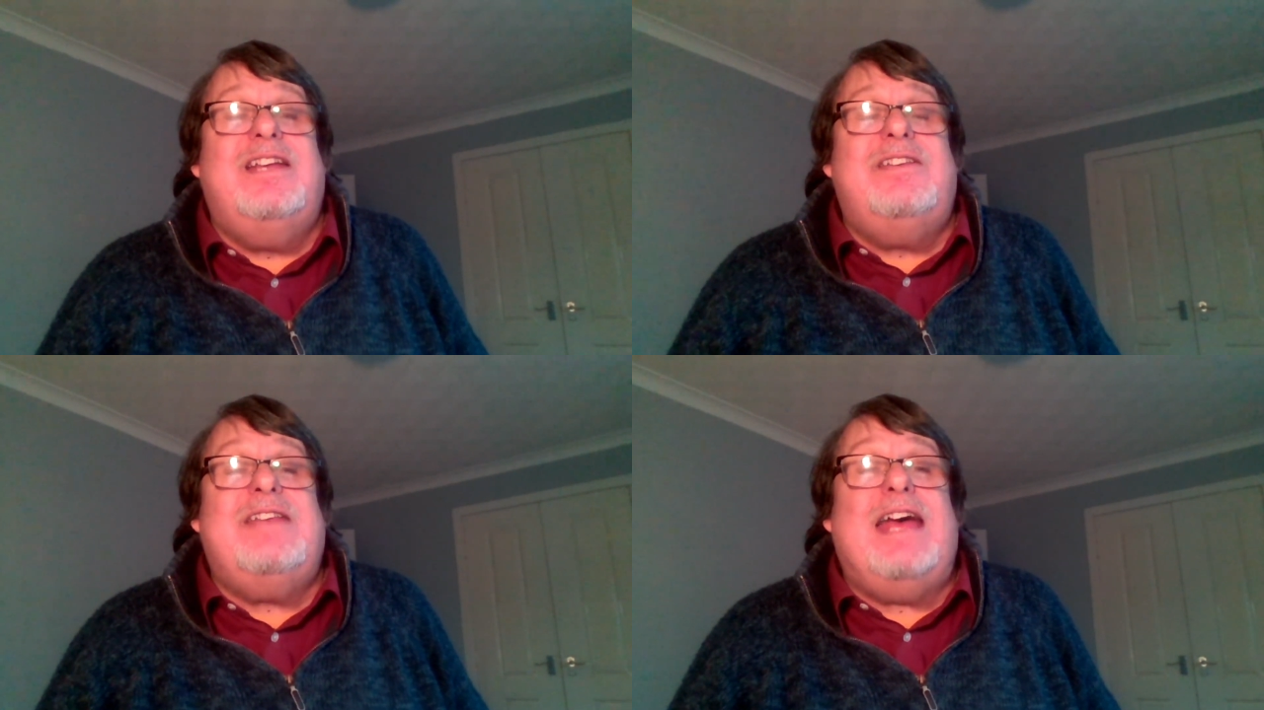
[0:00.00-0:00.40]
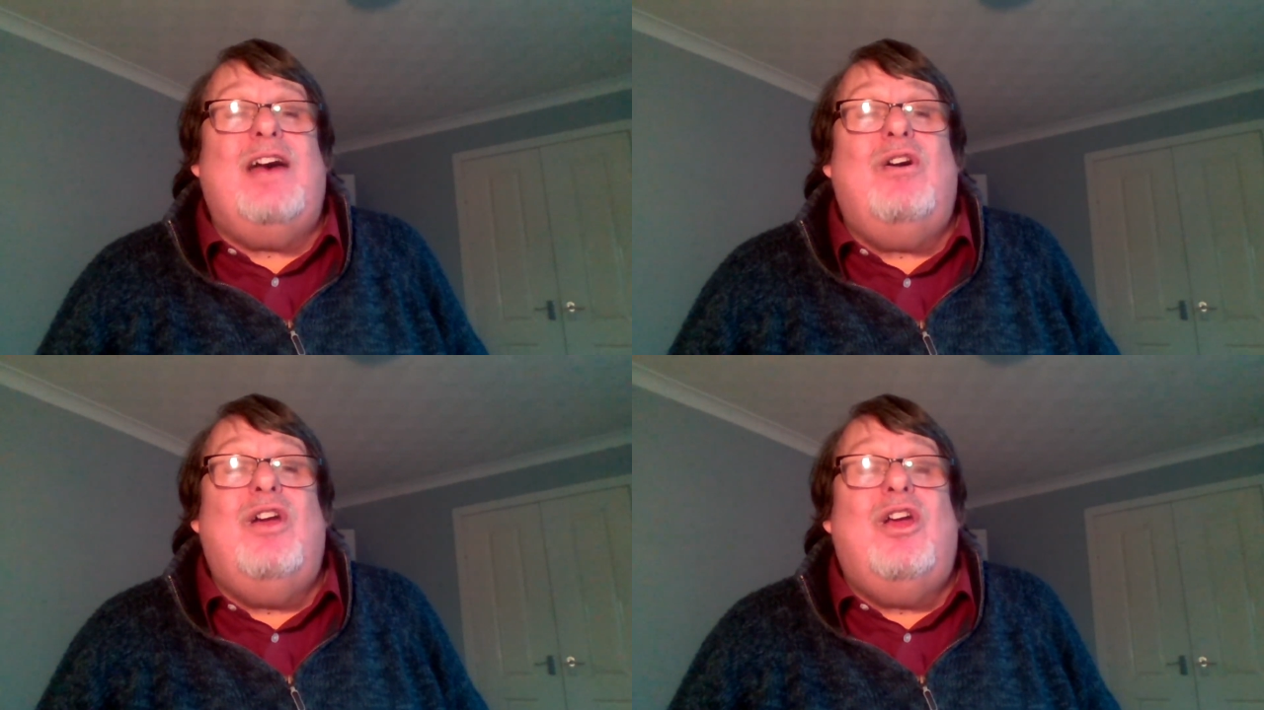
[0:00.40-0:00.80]

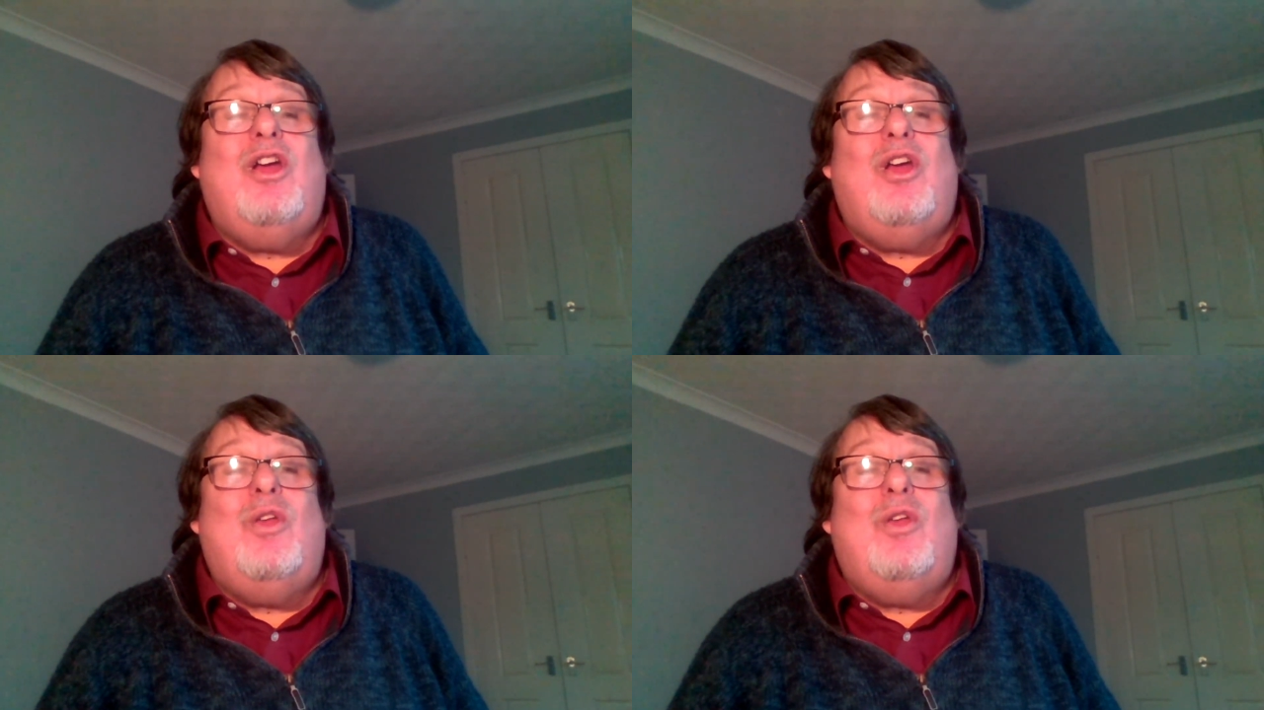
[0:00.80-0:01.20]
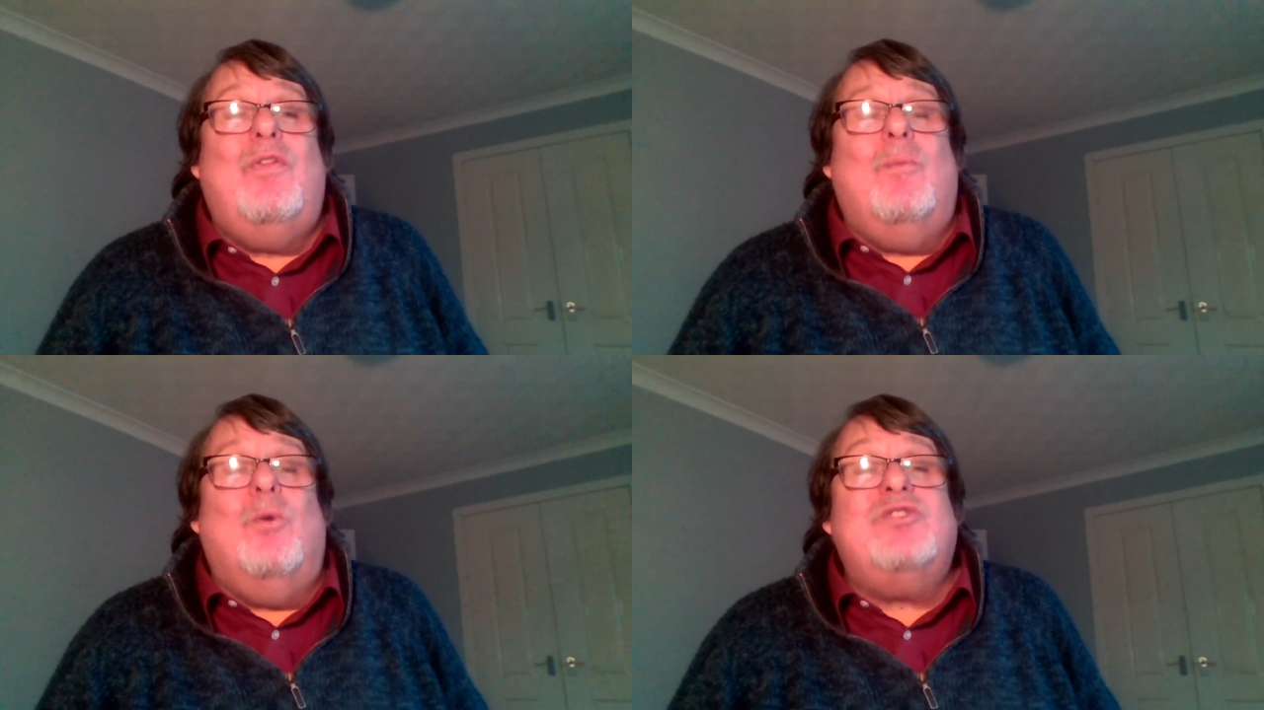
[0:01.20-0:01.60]
Now,
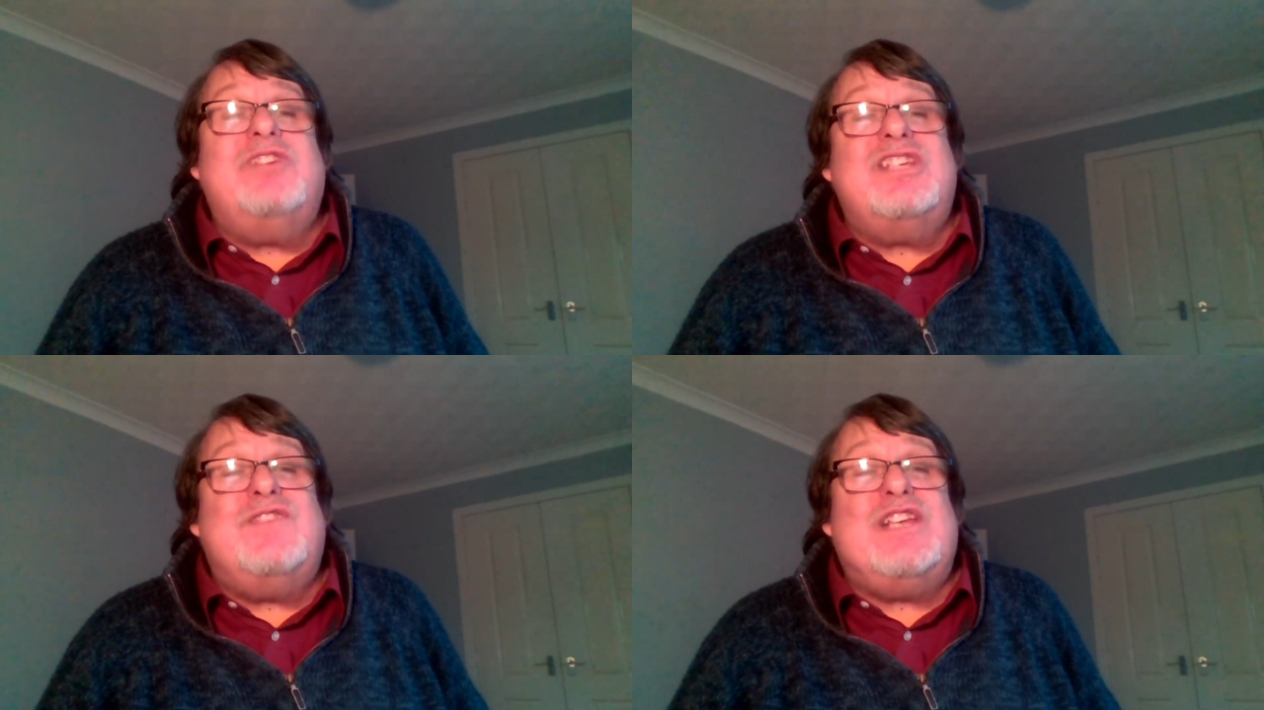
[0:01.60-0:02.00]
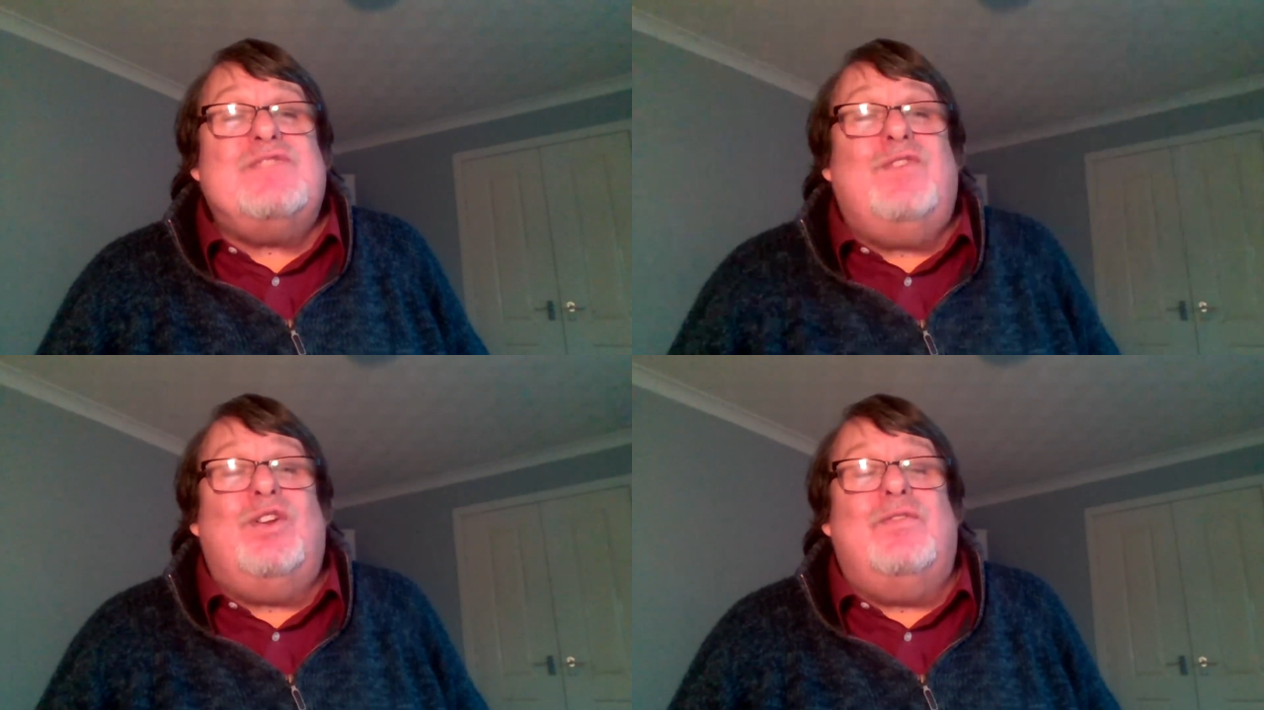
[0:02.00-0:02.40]
the more
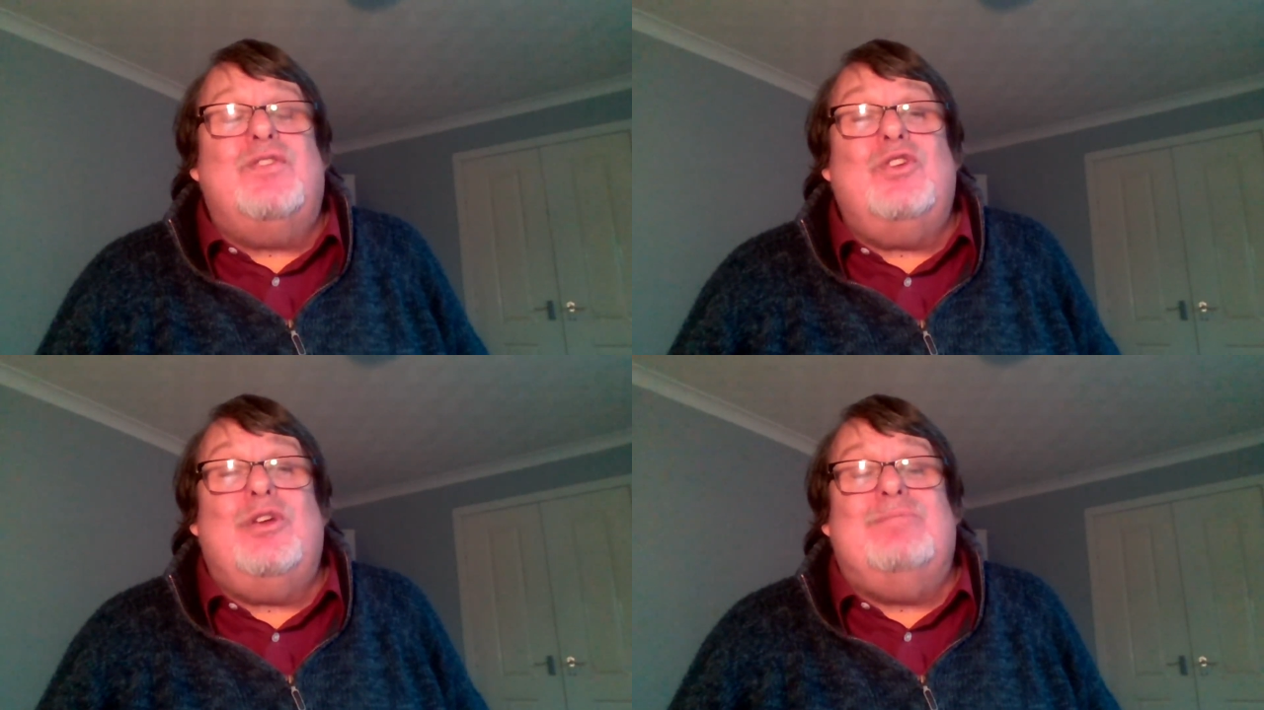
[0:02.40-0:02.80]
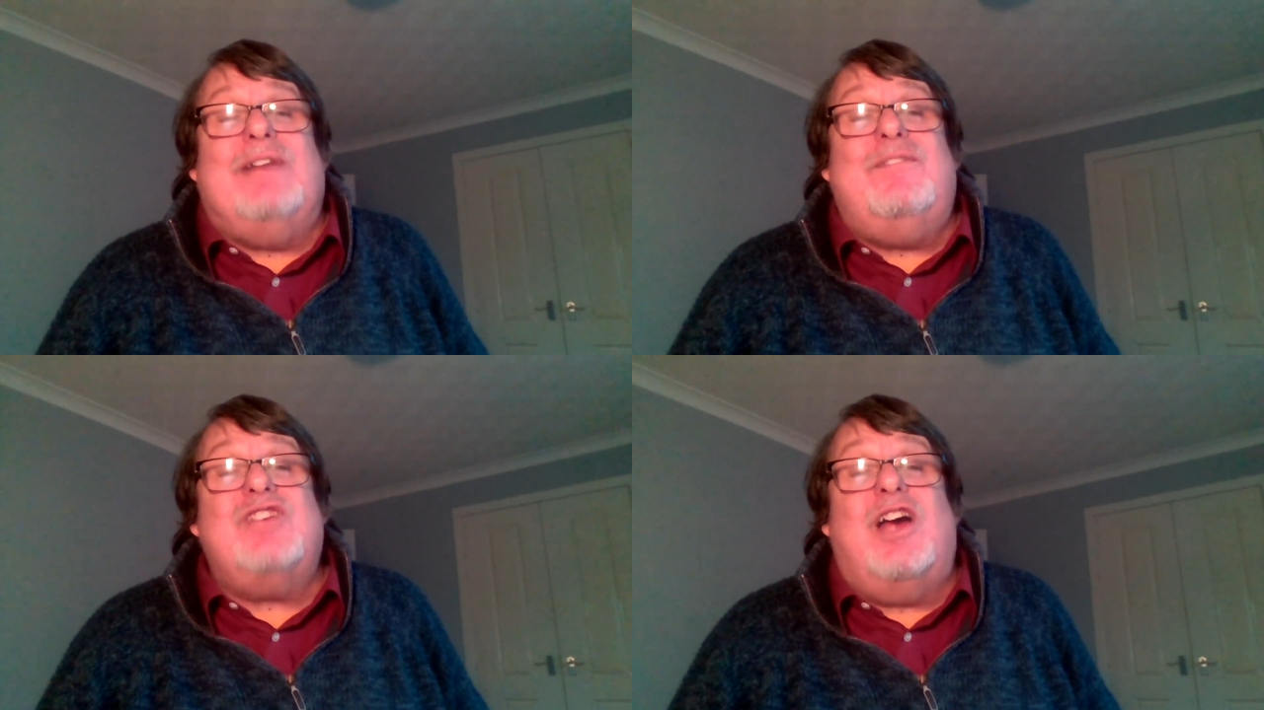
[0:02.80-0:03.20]
successful of the two
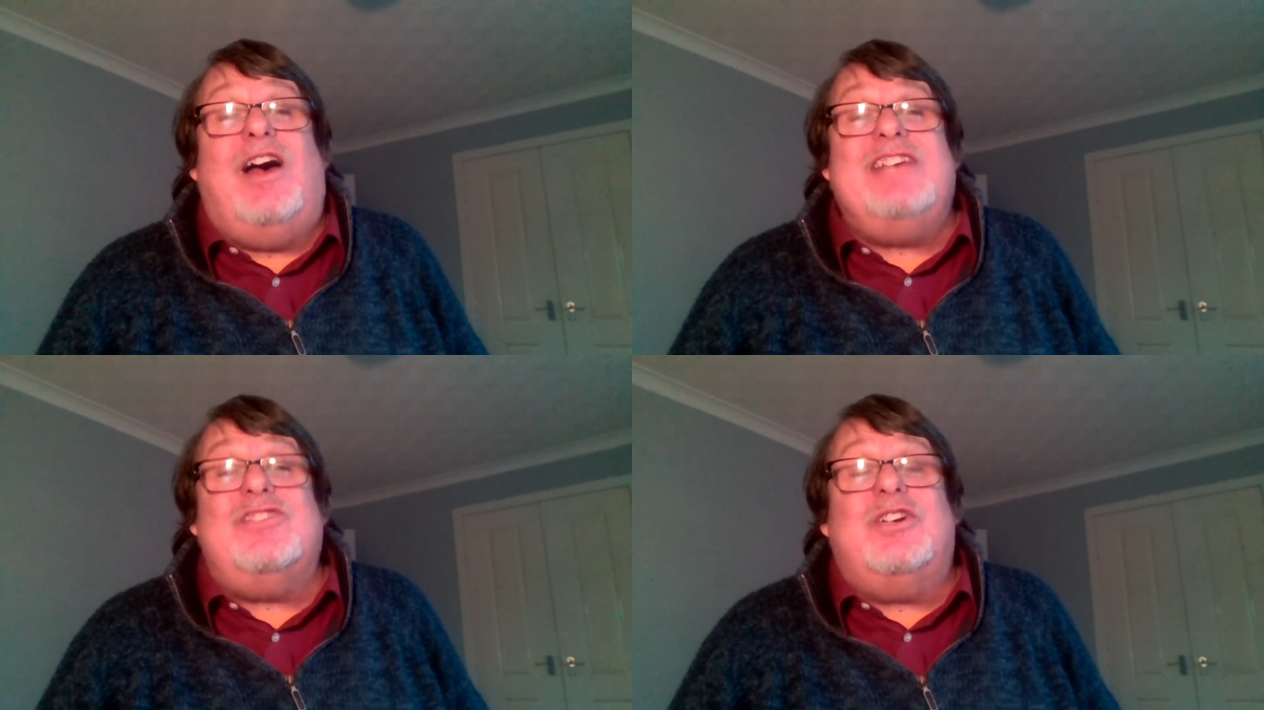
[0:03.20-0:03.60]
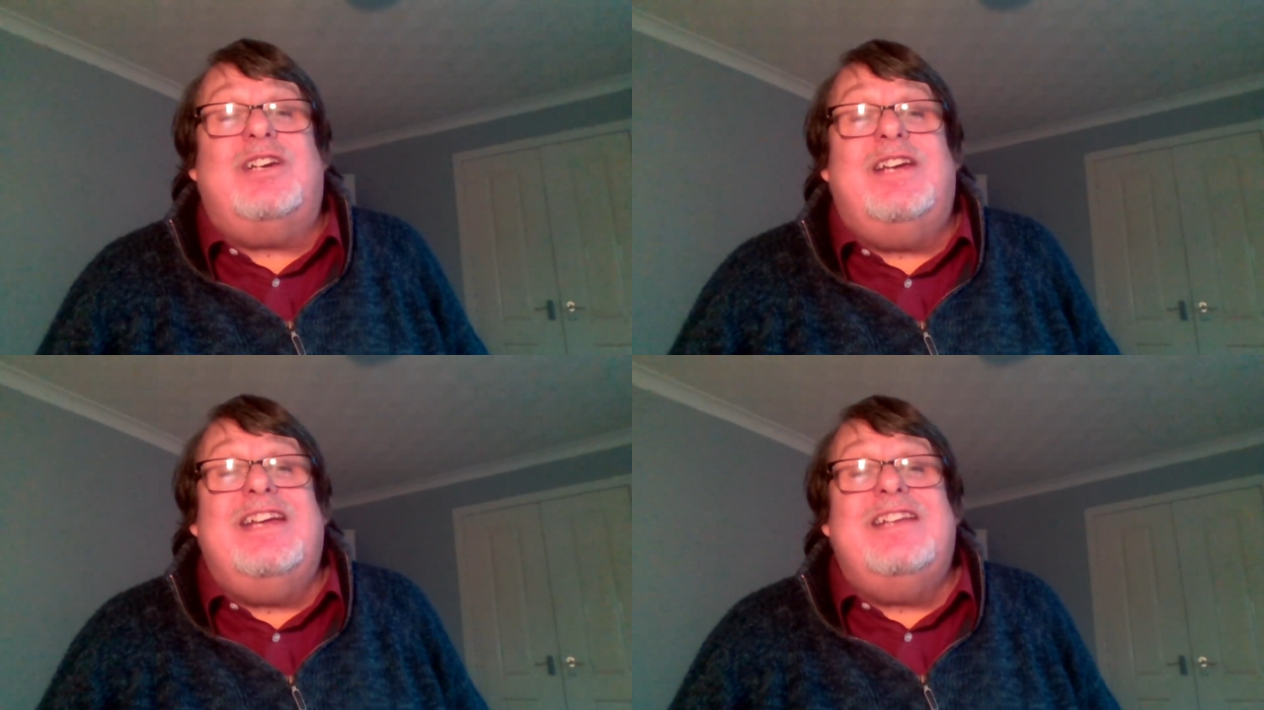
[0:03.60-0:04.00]
brothers, Isaac,